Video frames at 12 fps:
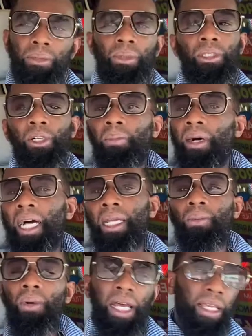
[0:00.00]
with nobody's
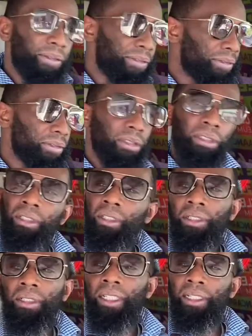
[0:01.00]
wife.
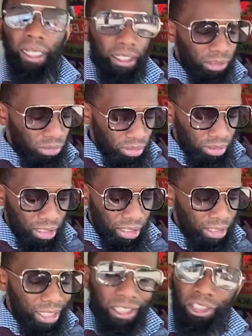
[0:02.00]
He not doing that. He
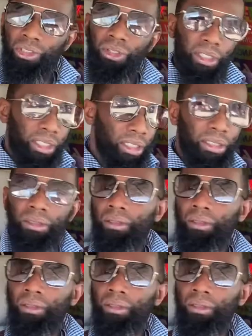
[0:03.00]
not tricking.